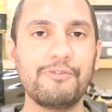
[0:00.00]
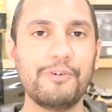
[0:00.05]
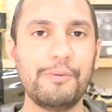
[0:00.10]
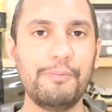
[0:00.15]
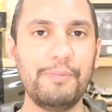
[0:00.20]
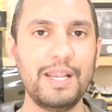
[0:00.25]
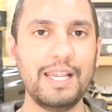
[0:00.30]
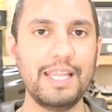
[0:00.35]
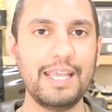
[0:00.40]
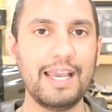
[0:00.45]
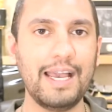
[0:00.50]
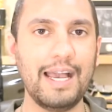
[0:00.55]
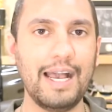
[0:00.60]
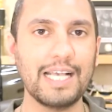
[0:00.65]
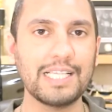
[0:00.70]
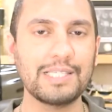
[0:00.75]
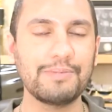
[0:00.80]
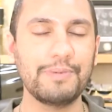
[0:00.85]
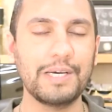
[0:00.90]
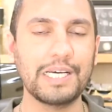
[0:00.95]
familiar
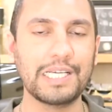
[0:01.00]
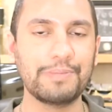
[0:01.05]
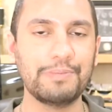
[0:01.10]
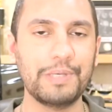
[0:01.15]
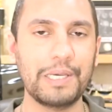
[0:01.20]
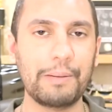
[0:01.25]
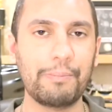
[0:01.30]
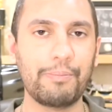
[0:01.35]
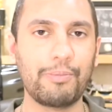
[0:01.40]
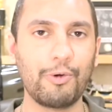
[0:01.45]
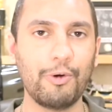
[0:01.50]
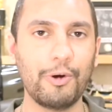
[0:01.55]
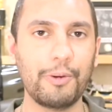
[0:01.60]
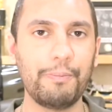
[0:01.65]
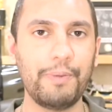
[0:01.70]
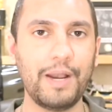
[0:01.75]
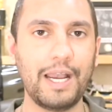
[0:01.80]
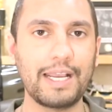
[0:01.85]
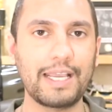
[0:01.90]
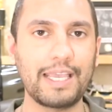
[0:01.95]
aspects being
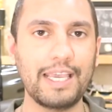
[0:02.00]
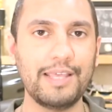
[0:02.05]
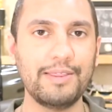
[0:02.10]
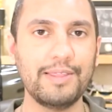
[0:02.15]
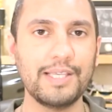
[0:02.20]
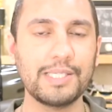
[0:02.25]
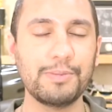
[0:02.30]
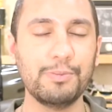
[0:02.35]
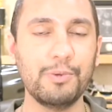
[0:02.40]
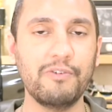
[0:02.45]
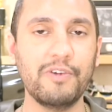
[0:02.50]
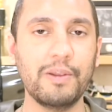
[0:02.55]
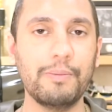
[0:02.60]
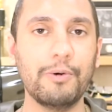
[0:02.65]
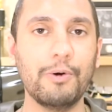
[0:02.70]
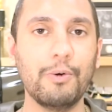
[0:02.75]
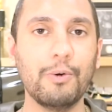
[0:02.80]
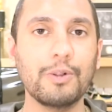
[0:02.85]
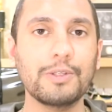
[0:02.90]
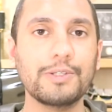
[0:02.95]
brought back in this movie,
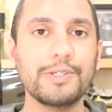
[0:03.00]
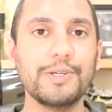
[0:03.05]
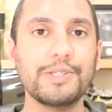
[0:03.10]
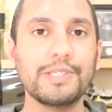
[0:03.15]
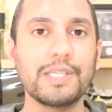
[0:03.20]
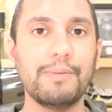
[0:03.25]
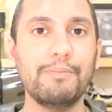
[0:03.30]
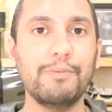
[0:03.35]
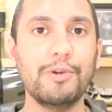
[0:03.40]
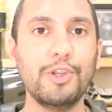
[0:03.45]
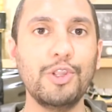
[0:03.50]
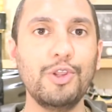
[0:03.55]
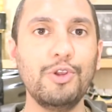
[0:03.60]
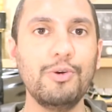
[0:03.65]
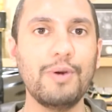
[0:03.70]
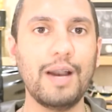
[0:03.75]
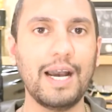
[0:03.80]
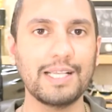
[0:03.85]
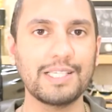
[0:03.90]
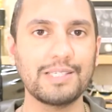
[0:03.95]
but also some
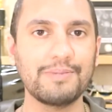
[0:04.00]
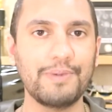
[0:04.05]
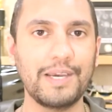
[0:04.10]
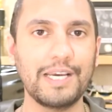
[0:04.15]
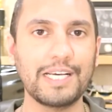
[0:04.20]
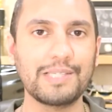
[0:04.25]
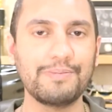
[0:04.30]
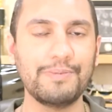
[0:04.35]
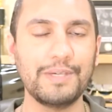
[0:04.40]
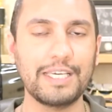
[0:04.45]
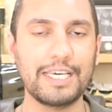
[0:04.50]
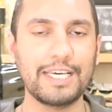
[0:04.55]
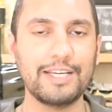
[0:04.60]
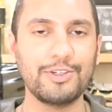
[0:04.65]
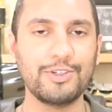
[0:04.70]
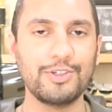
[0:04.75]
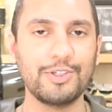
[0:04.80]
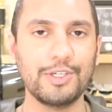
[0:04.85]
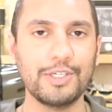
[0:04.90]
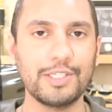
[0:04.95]
new aspects being
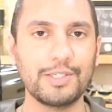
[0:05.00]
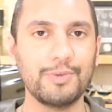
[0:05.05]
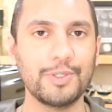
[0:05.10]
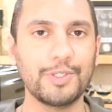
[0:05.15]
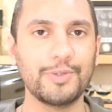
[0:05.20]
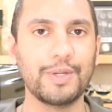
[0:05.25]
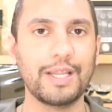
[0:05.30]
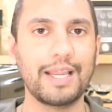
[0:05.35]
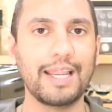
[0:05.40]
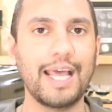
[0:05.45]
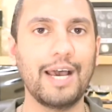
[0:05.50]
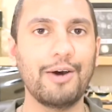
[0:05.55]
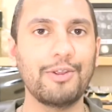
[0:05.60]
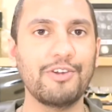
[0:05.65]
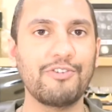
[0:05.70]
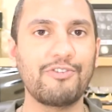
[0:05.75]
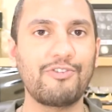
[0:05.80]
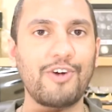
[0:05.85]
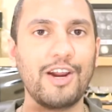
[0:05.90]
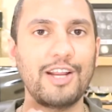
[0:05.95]
introduced, which will allow
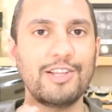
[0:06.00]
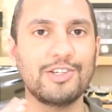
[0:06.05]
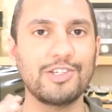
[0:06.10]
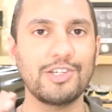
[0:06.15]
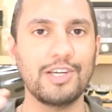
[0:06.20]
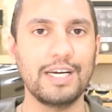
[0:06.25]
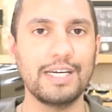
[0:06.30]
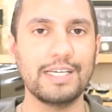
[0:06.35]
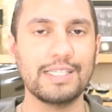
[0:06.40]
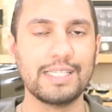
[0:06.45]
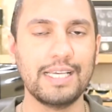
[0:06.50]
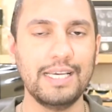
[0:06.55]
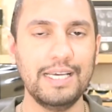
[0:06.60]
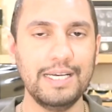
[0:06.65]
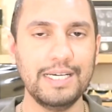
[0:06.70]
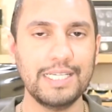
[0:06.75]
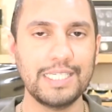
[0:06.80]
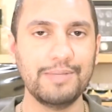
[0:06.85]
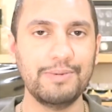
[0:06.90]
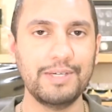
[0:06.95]
the franchise
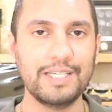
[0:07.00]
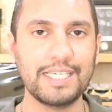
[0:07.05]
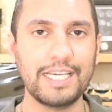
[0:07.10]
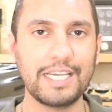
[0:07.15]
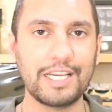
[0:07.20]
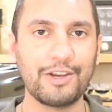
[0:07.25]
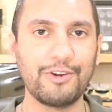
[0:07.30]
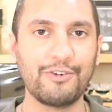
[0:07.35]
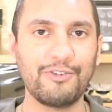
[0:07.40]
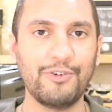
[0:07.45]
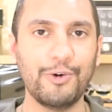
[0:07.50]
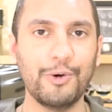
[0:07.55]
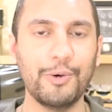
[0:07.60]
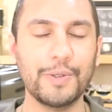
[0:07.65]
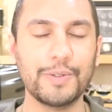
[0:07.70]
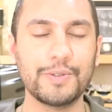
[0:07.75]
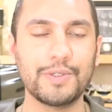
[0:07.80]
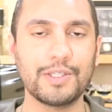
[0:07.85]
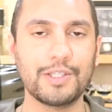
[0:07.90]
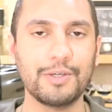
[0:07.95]
to be taken
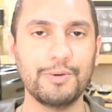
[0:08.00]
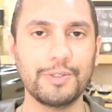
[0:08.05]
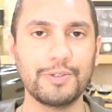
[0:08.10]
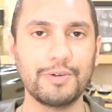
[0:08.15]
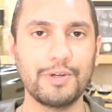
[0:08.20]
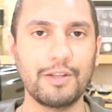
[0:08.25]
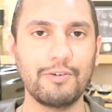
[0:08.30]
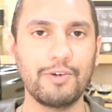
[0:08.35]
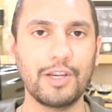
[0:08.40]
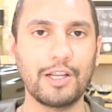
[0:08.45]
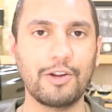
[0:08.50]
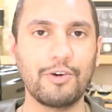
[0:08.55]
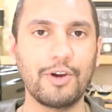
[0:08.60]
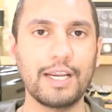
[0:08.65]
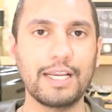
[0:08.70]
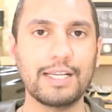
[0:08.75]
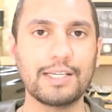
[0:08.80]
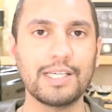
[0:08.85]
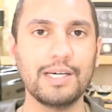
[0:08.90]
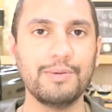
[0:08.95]
forward, which I thought was really, really
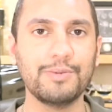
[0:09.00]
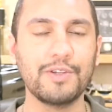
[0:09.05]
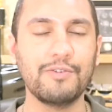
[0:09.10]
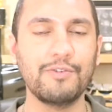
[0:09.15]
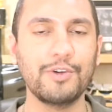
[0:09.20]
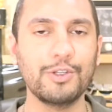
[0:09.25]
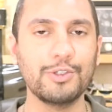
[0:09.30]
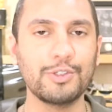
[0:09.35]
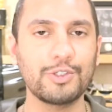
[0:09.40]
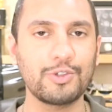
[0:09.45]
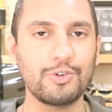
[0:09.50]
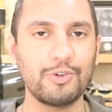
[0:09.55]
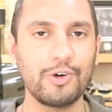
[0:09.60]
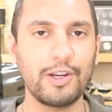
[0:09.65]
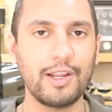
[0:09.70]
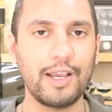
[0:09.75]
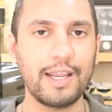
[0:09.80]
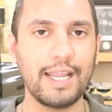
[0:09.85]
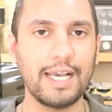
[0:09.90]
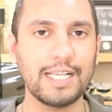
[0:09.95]
great in terms of new
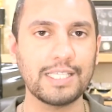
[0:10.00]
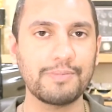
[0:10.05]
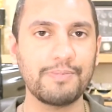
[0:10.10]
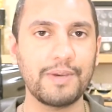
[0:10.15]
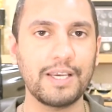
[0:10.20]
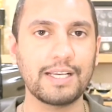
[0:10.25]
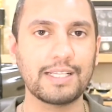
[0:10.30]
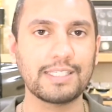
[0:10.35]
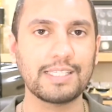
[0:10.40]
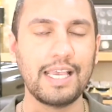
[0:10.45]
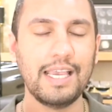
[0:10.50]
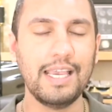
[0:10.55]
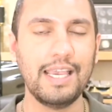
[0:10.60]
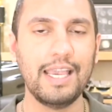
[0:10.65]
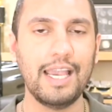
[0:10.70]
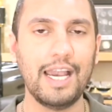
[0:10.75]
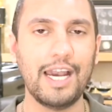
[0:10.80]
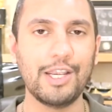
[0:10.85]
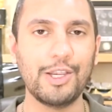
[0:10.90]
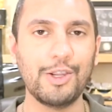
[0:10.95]
storyline aspects
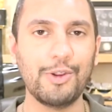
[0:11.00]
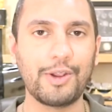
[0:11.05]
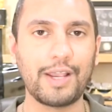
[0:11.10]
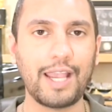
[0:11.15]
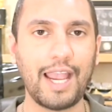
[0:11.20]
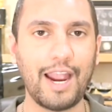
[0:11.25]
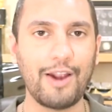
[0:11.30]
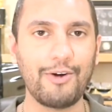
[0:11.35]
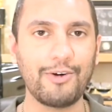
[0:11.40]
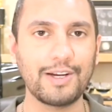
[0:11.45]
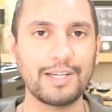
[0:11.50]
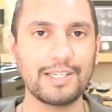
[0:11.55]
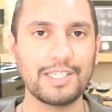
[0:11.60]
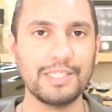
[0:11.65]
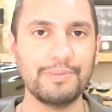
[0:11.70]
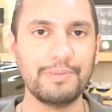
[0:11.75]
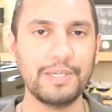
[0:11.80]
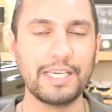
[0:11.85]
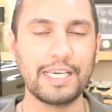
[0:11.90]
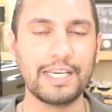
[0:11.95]
and new
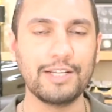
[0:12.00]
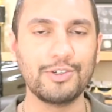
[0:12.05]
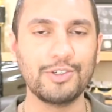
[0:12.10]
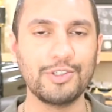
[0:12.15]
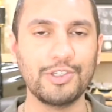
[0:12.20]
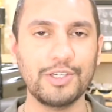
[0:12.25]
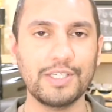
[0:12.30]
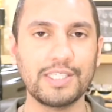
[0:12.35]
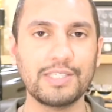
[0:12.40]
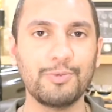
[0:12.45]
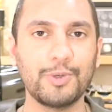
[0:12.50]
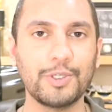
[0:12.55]
characters being introduced,